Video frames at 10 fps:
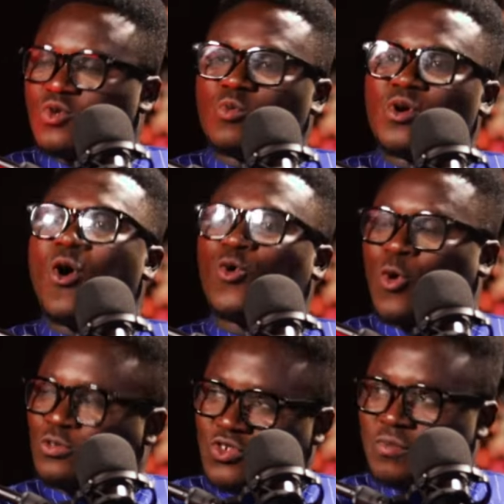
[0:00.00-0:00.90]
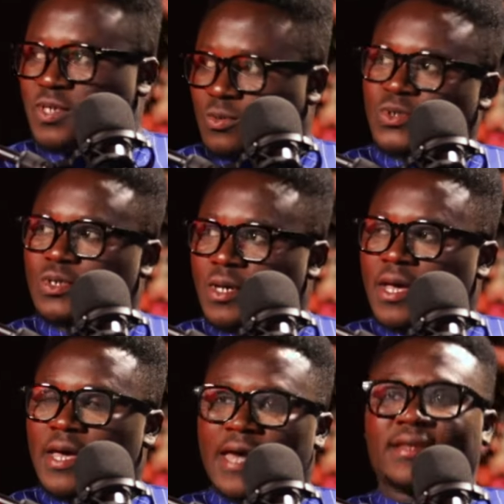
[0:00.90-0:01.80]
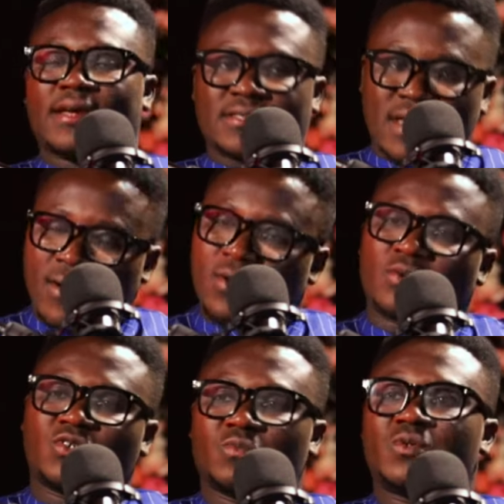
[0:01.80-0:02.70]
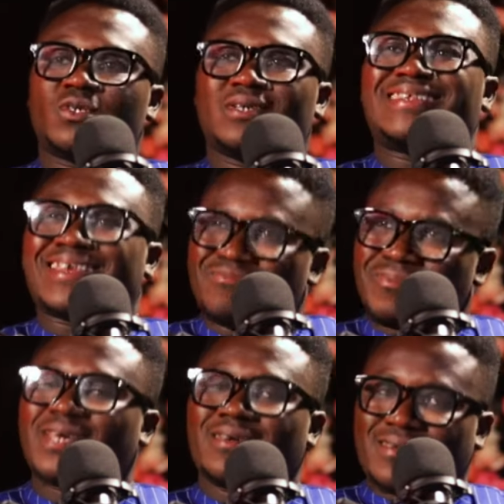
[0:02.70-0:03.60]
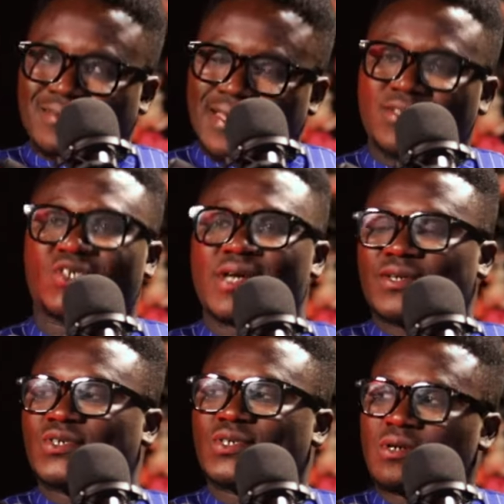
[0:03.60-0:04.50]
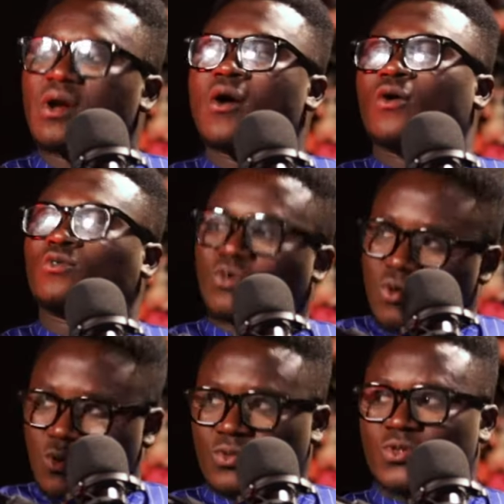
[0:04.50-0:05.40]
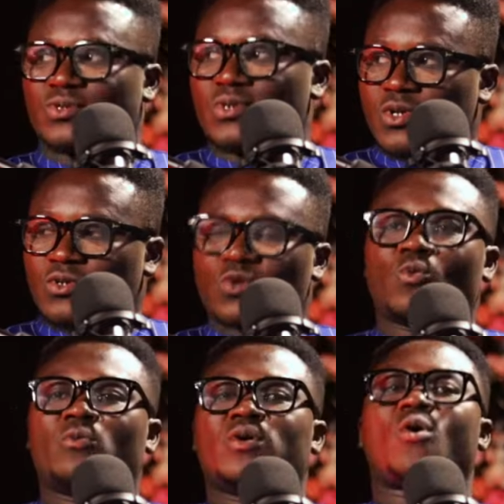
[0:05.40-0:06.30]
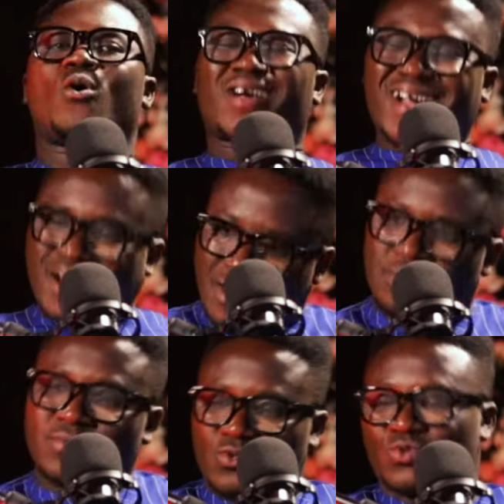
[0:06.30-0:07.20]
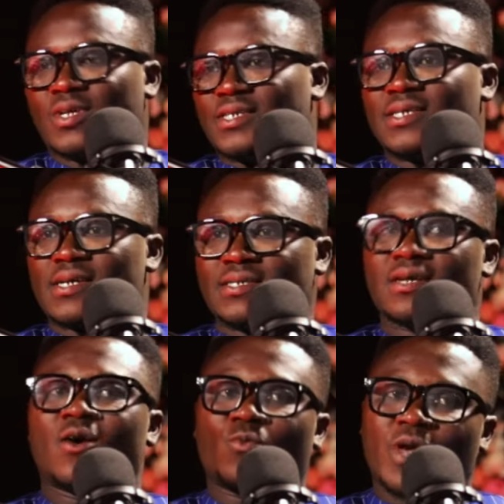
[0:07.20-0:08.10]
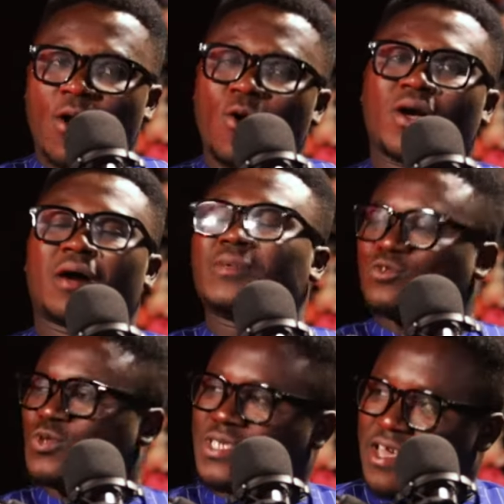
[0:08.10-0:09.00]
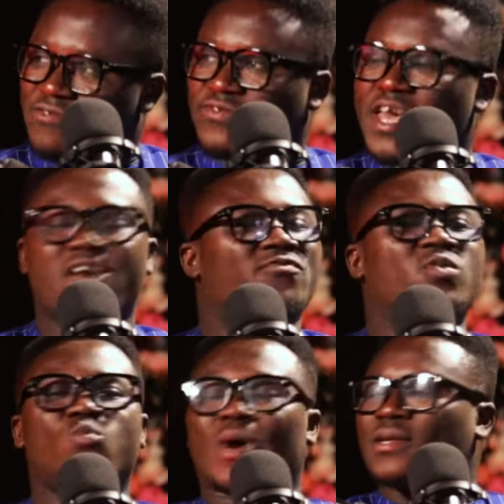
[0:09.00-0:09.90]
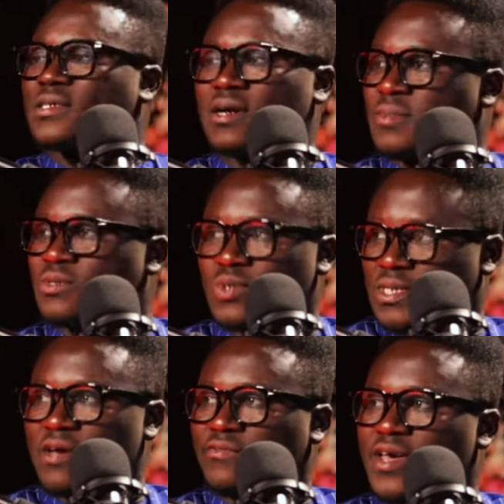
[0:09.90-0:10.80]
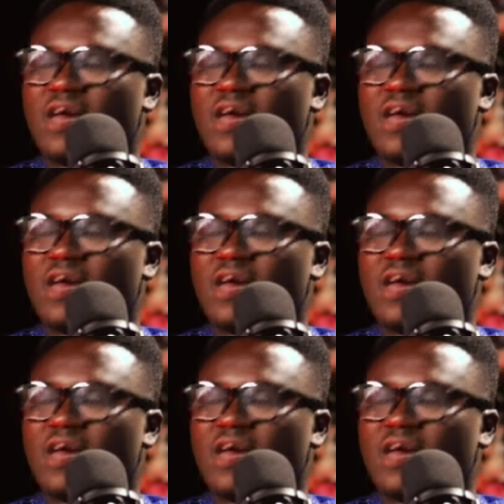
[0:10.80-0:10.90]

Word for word: So we all contribute. And it's our contribution that make the church grows. So when we all come to the church, we are all coming to serve. Everyone is coming to serve.